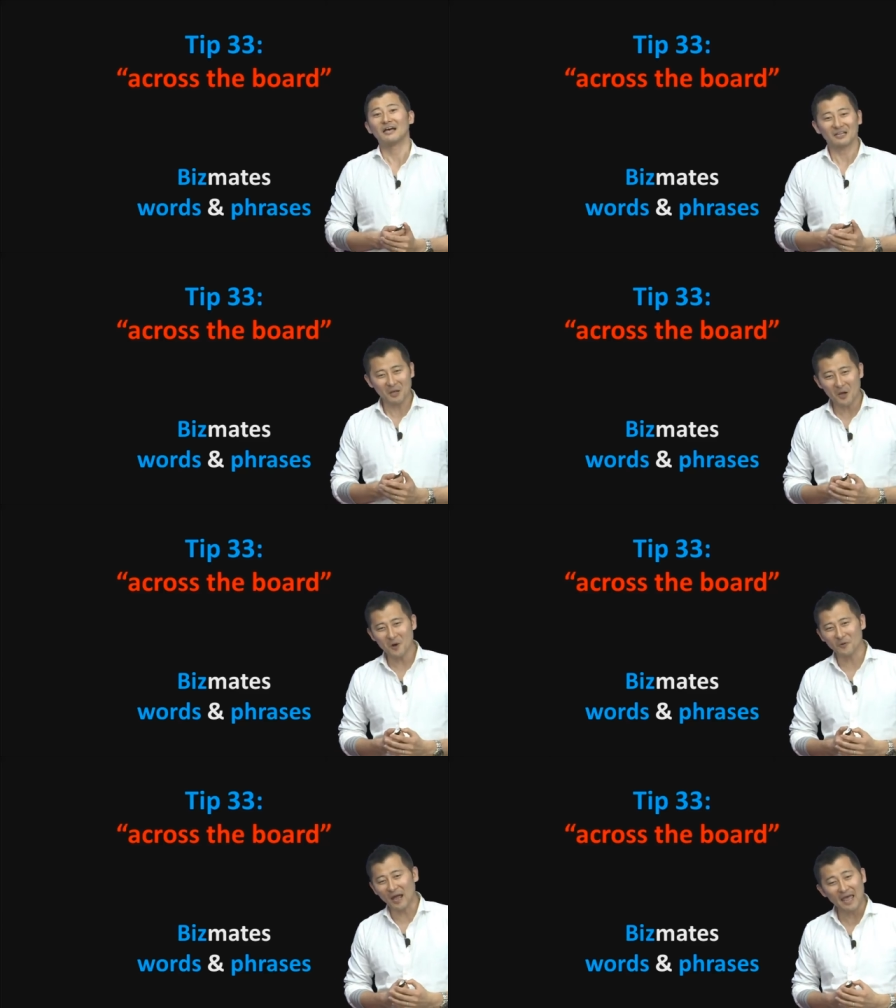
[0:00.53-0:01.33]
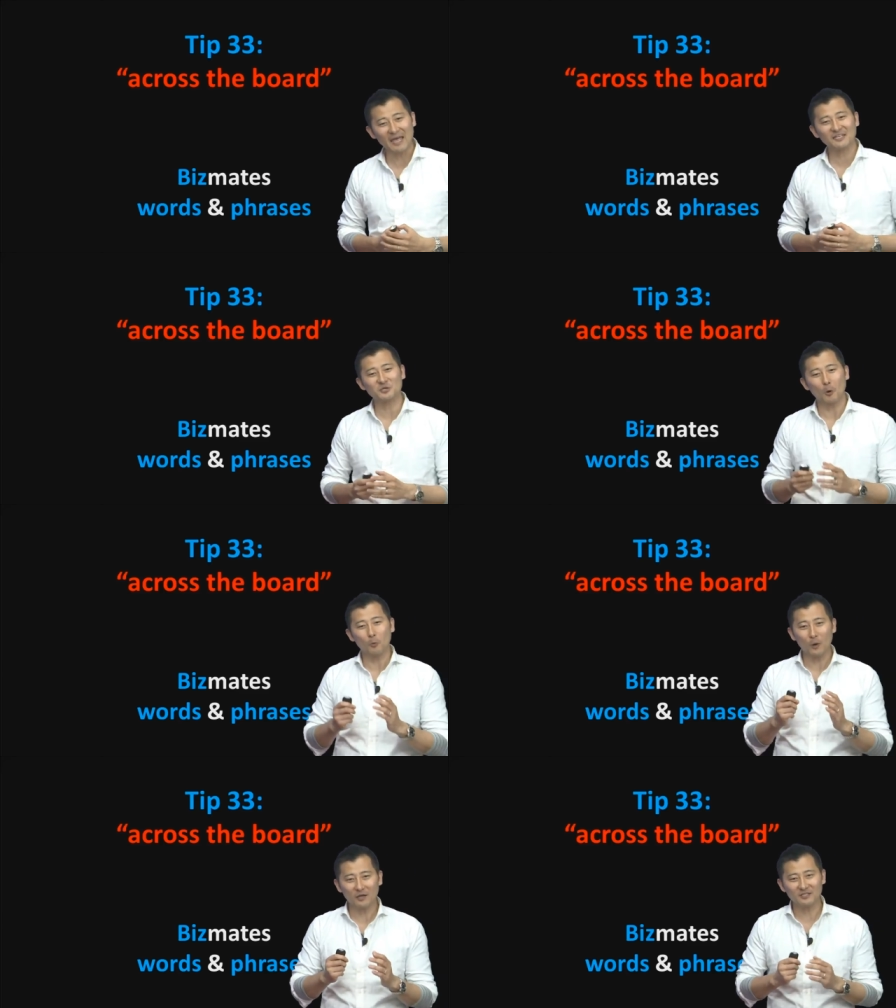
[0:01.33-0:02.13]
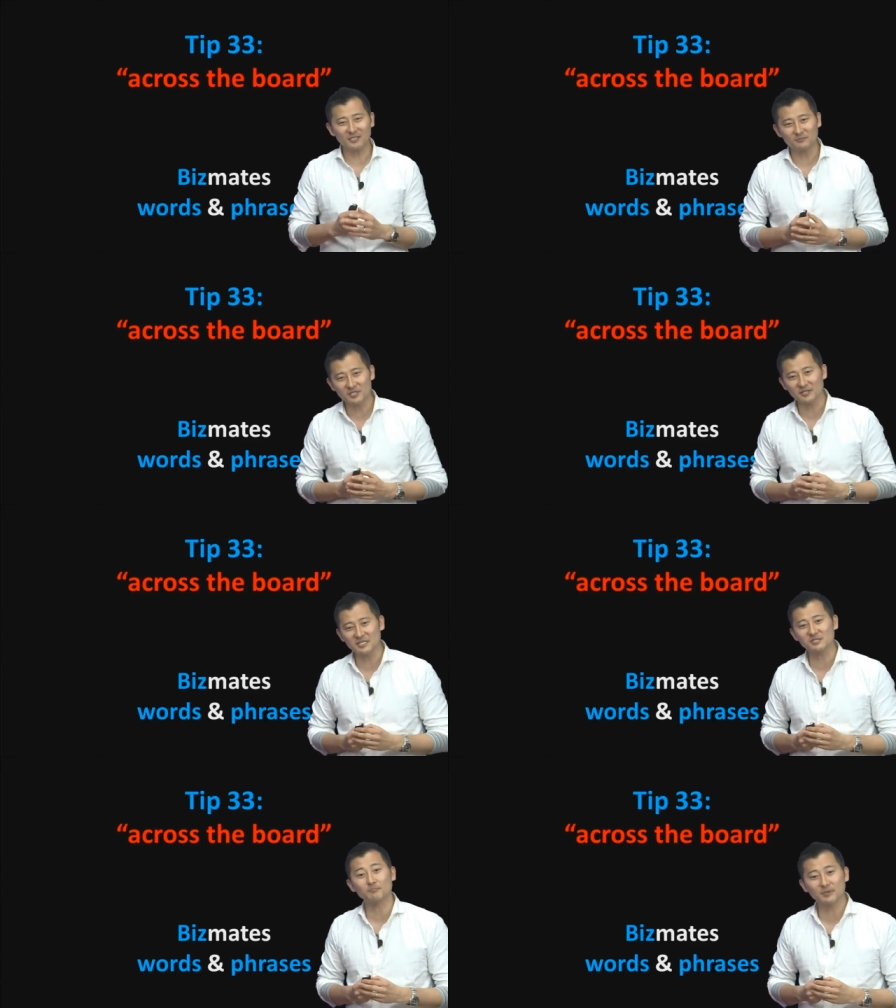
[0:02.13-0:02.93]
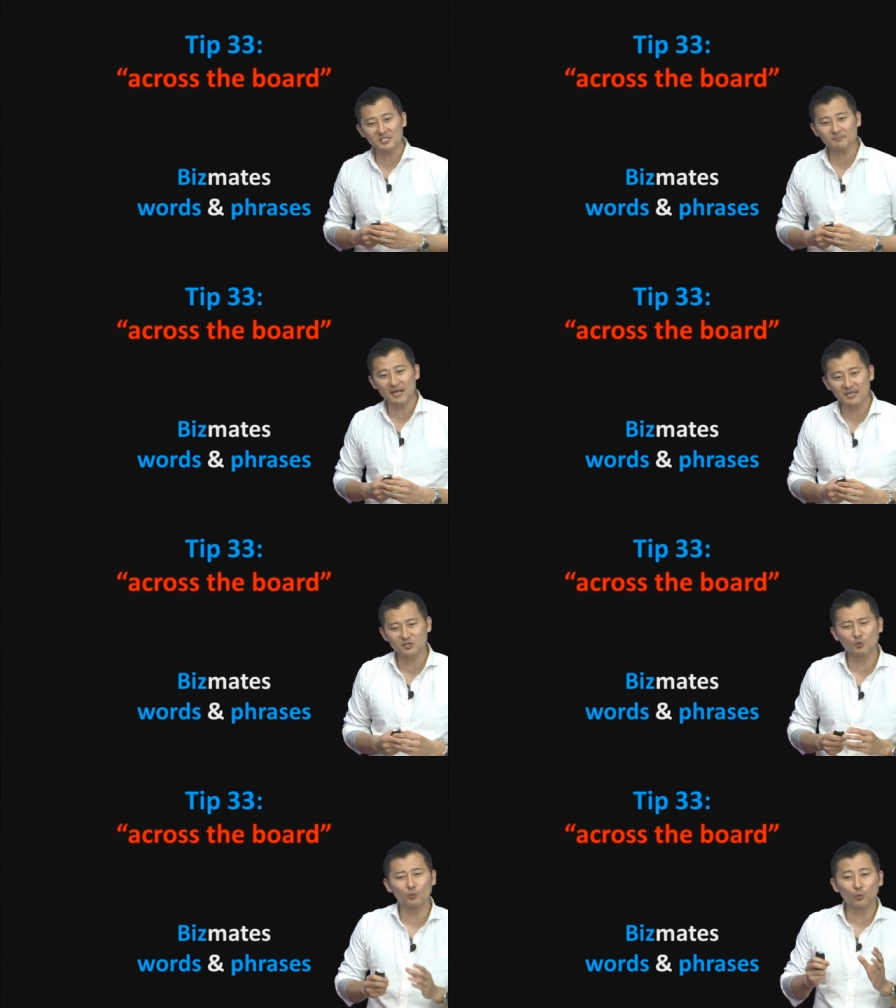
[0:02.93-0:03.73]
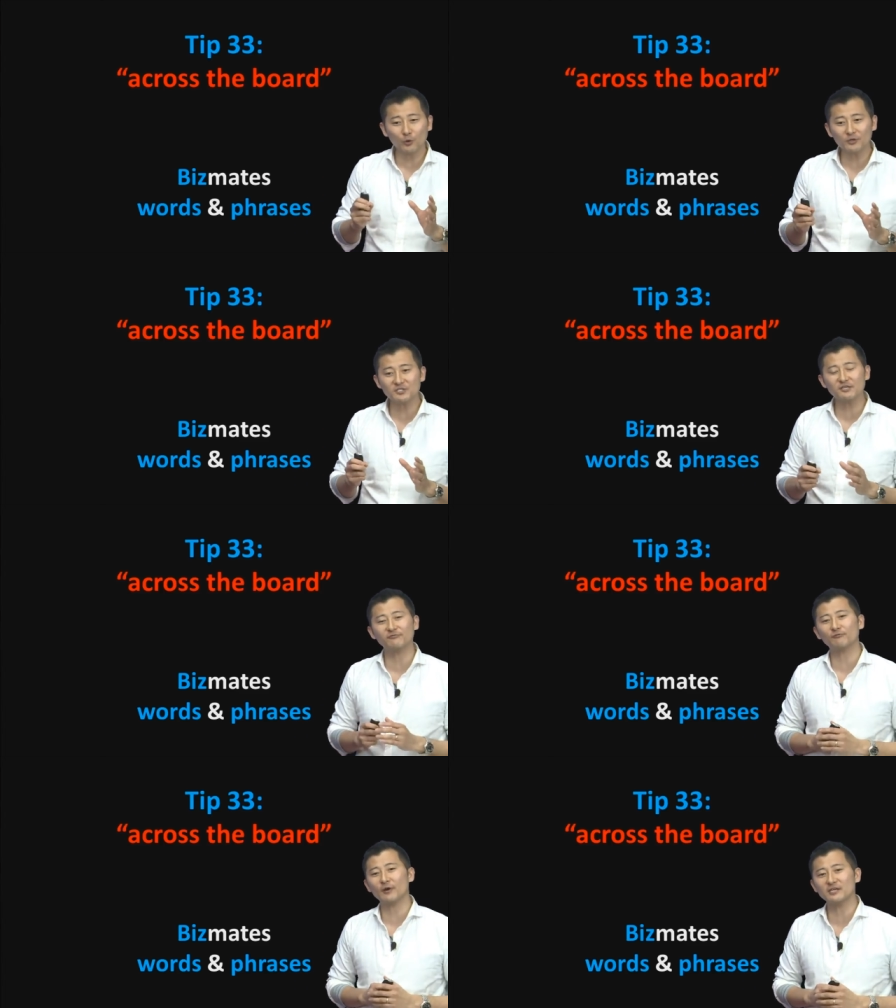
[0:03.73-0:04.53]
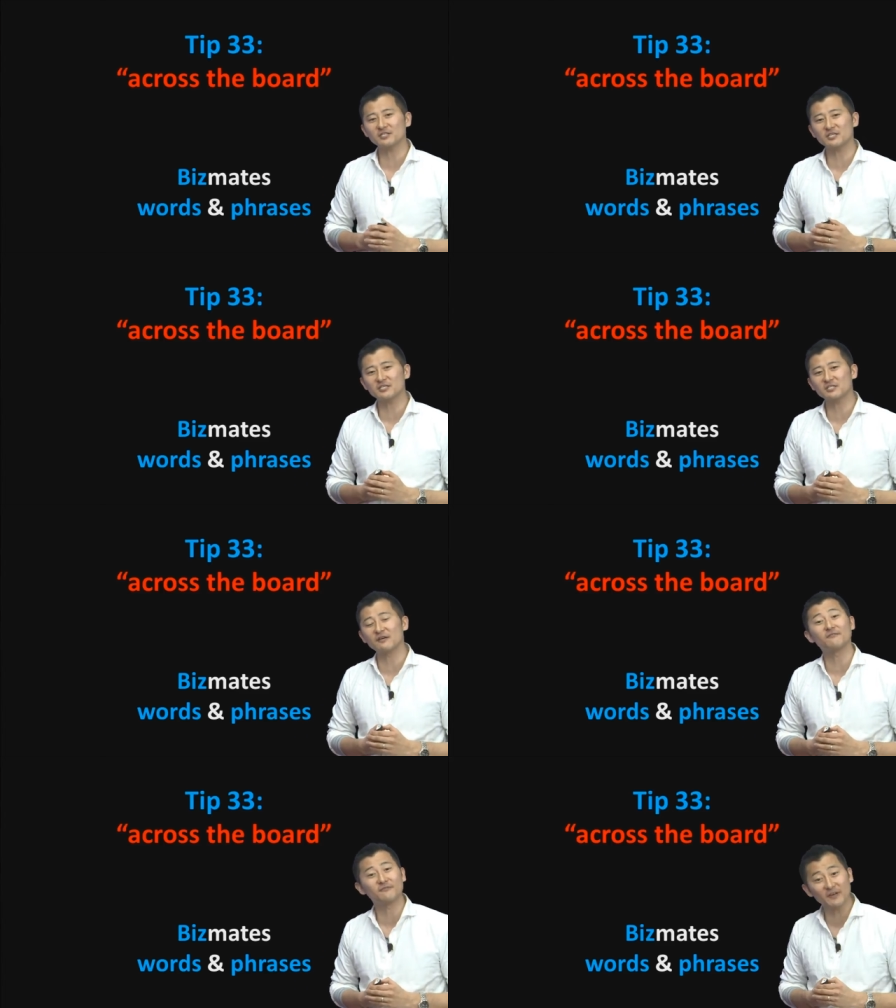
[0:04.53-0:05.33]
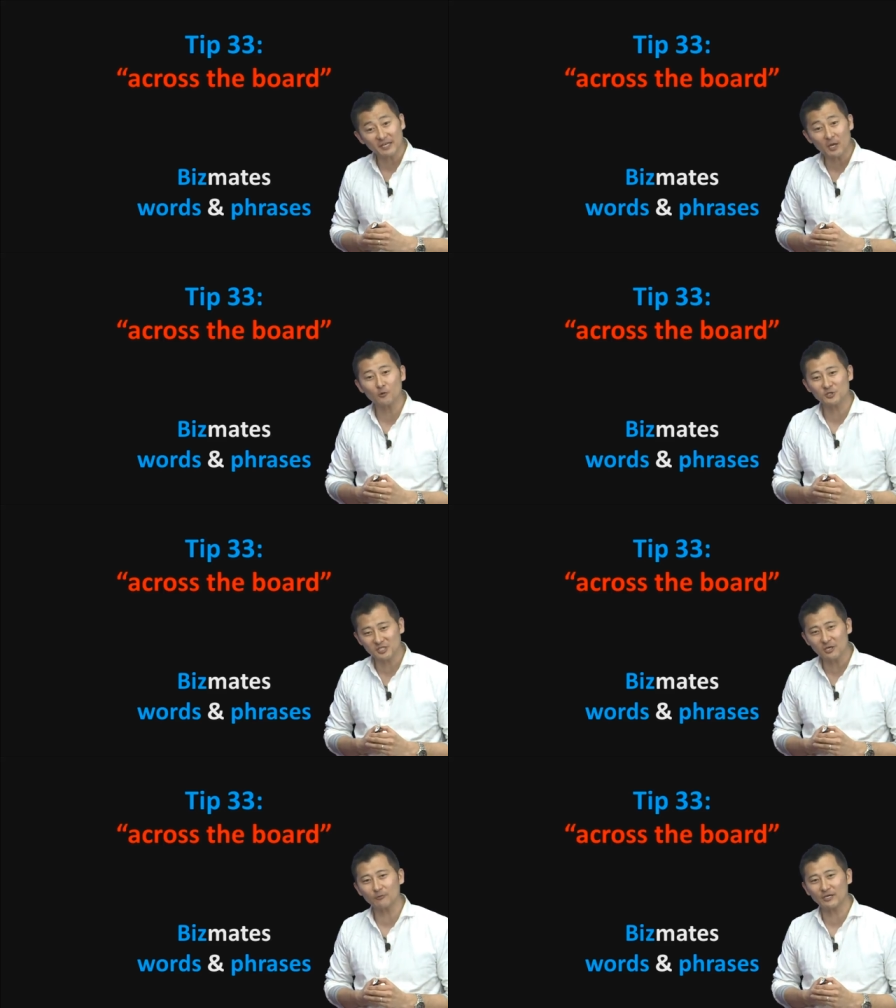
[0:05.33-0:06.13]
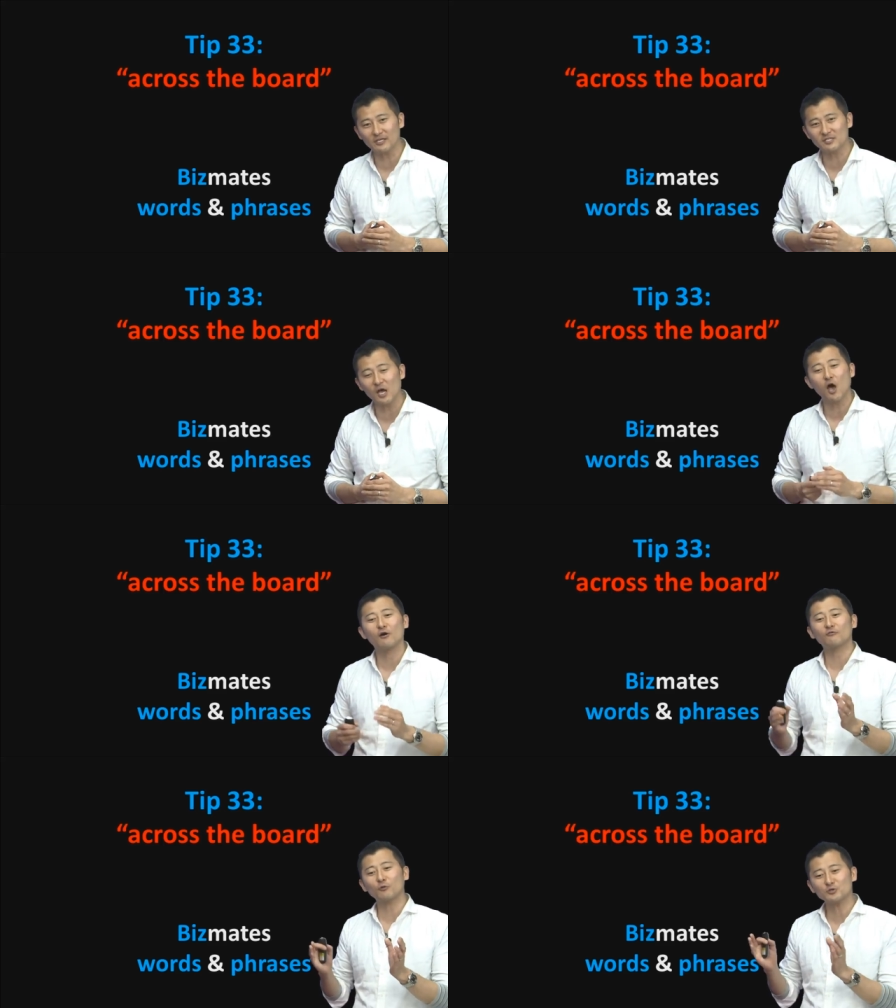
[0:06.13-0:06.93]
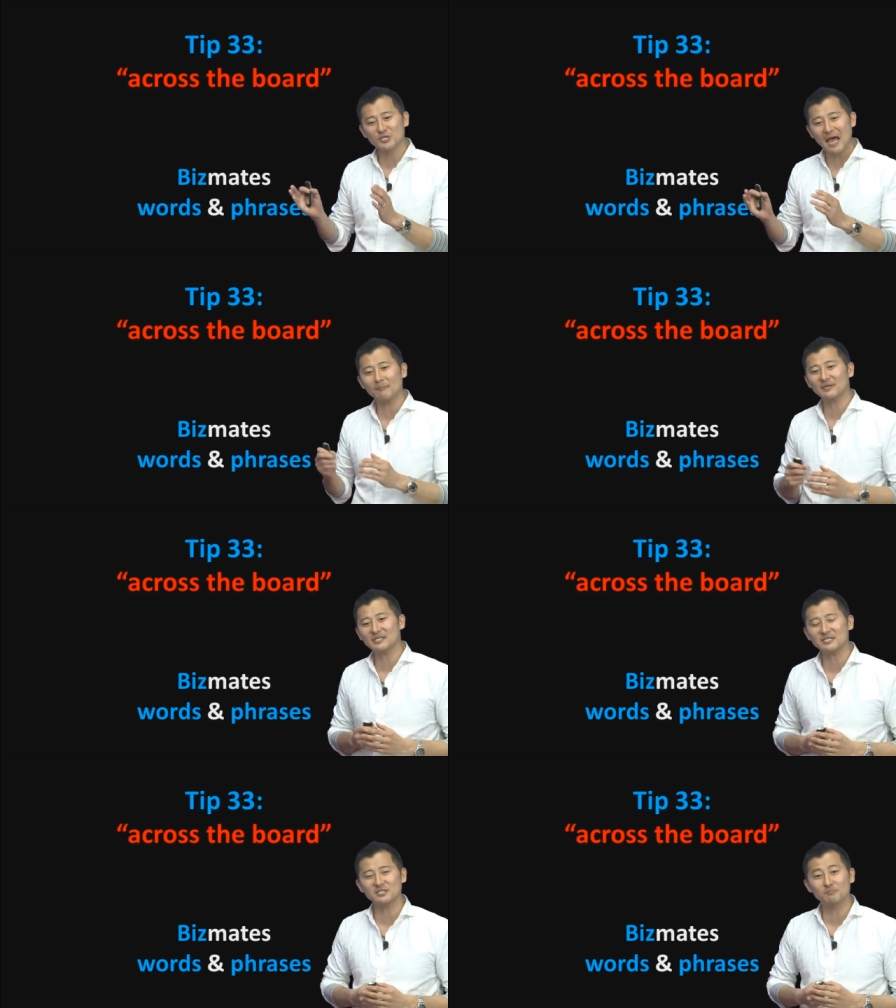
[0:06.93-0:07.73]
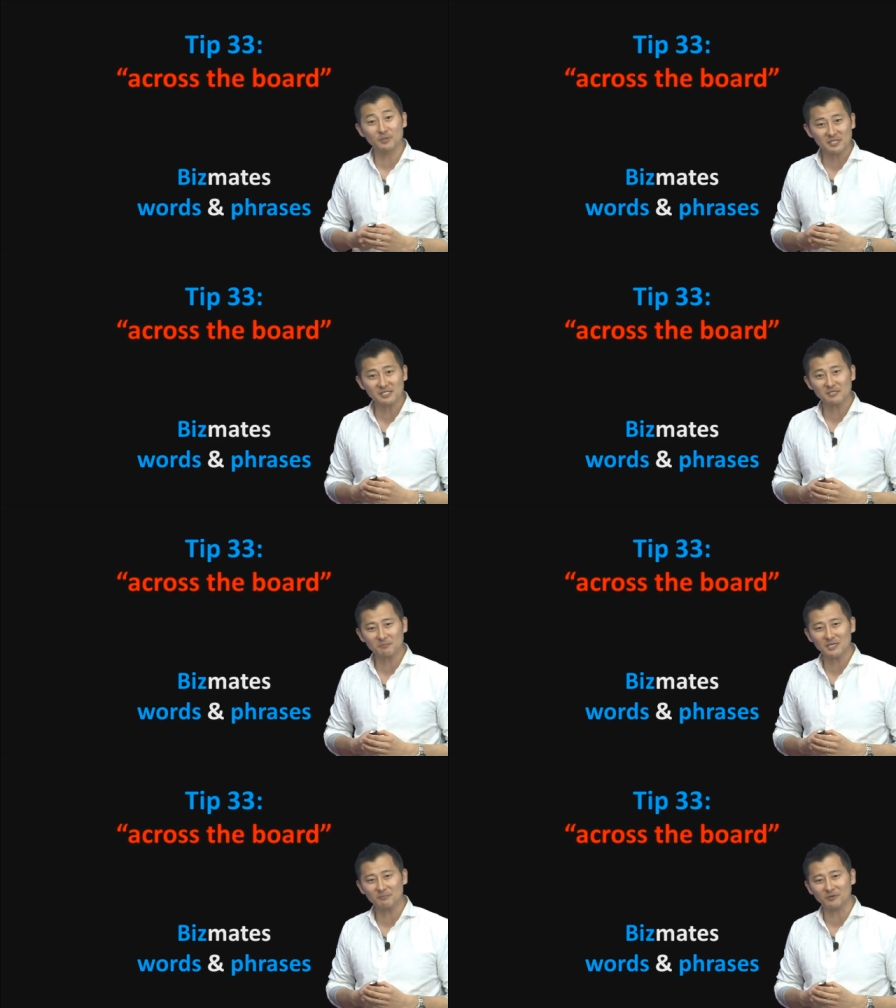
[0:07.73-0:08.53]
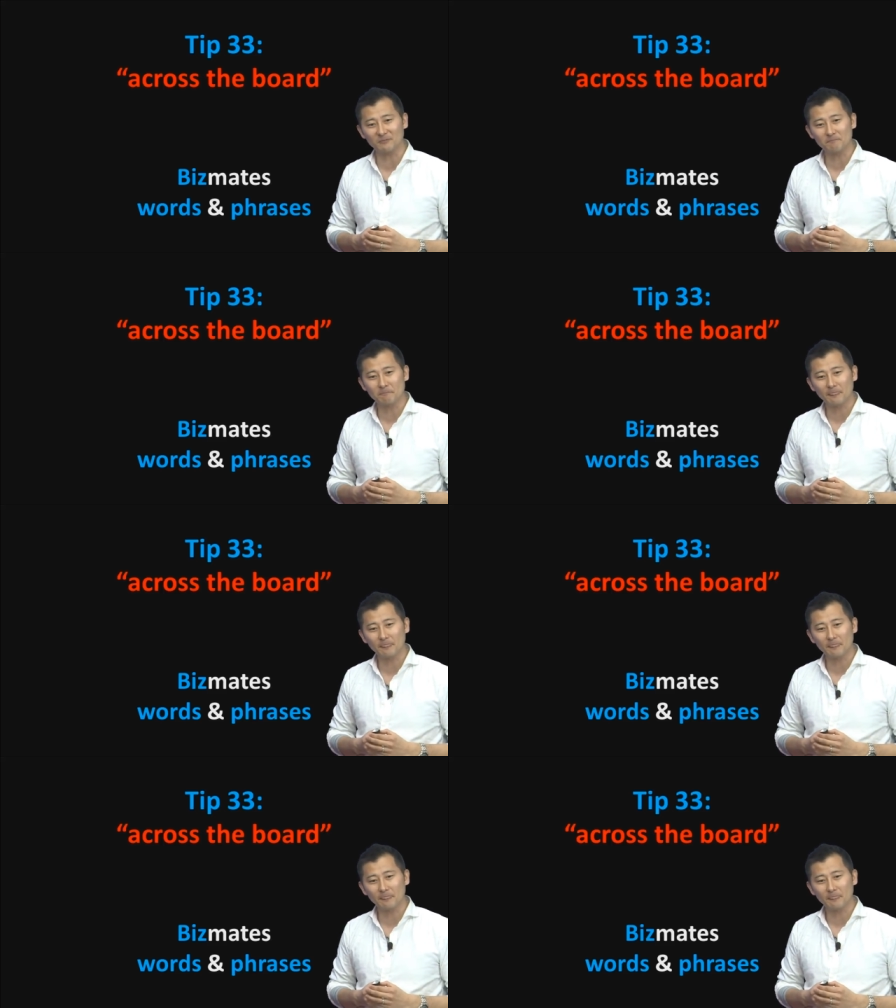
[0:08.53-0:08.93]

Hello and welcome to this Bizmates Words and Phrases video series for Japanese business people.